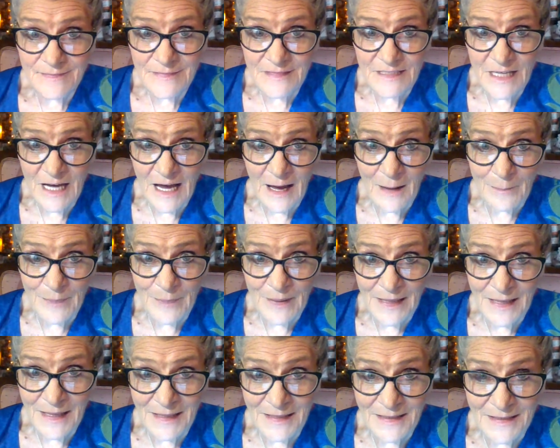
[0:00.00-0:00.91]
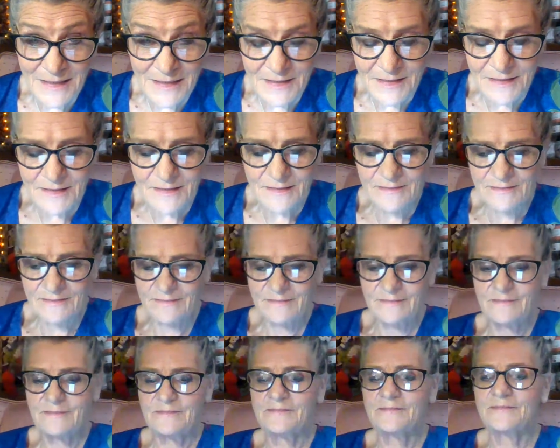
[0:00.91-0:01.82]
Tuppence.
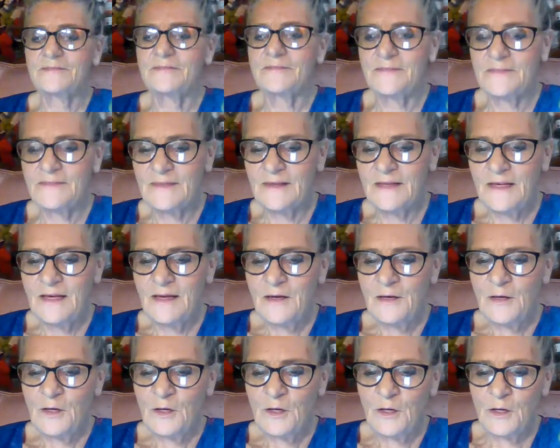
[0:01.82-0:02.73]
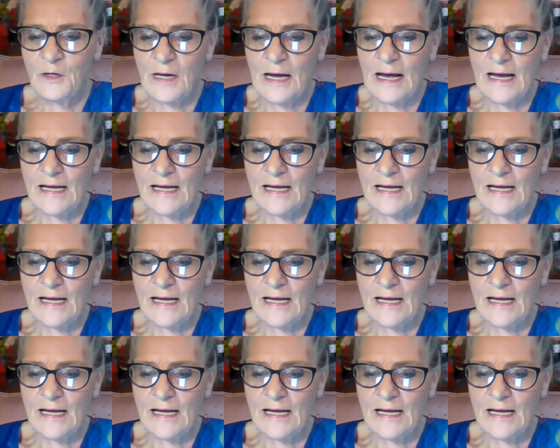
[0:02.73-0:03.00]
Her